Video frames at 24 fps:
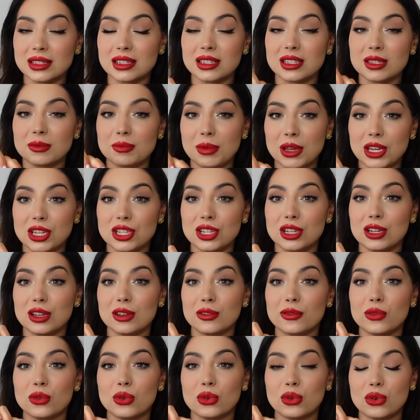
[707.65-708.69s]
especially
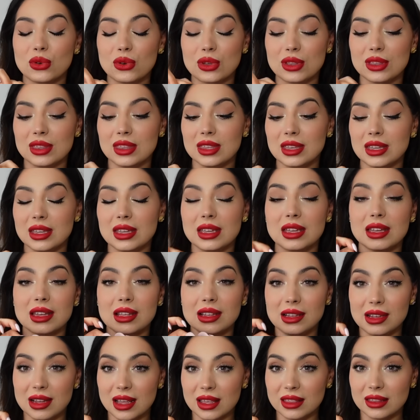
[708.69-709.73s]
for the
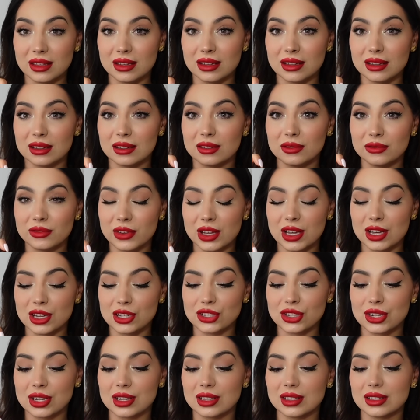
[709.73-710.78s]
leather
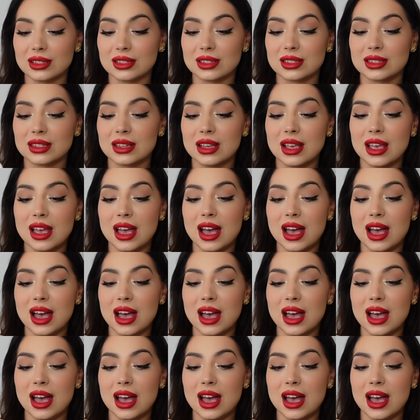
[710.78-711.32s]
versions,